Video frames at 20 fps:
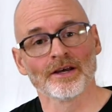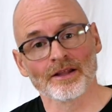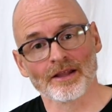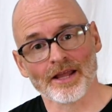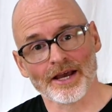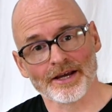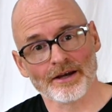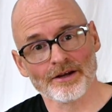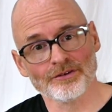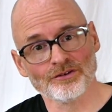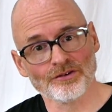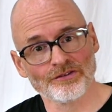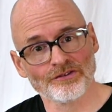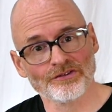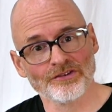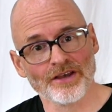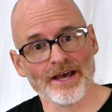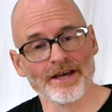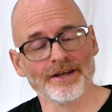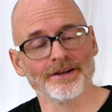Like I
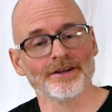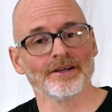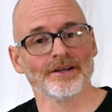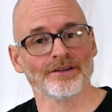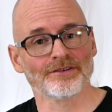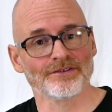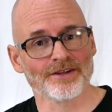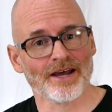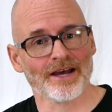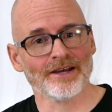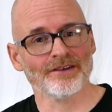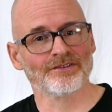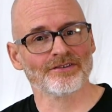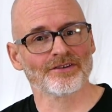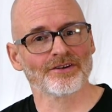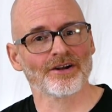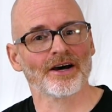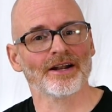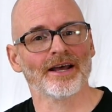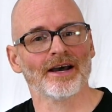just said, it's nice
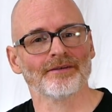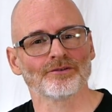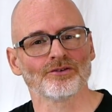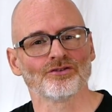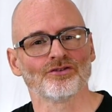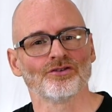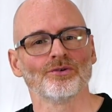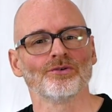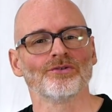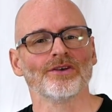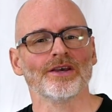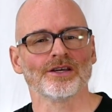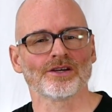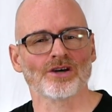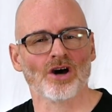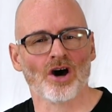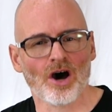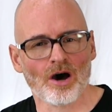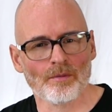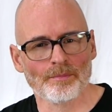to not have to choose a
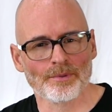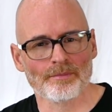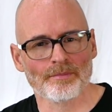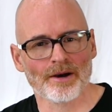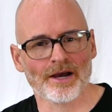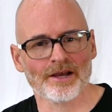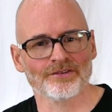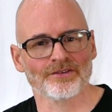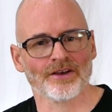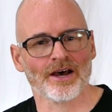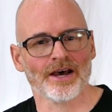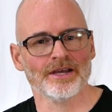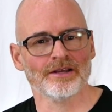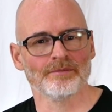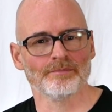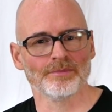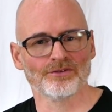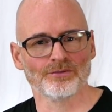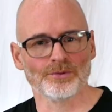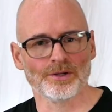compromise
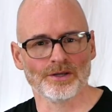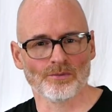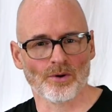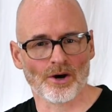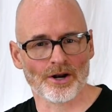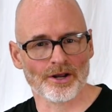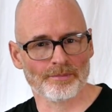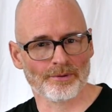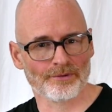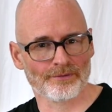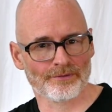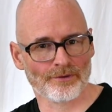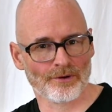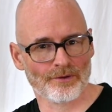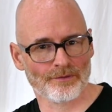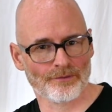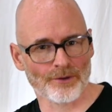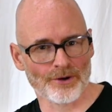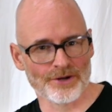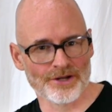height between what I
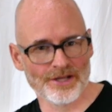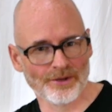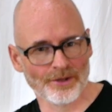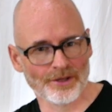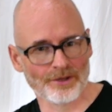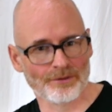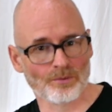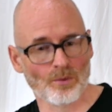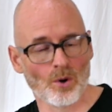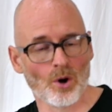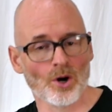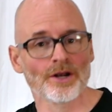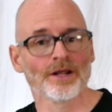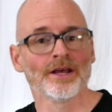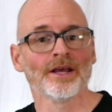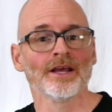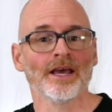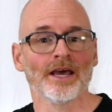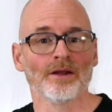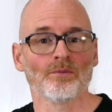prefer for a kneeling thwart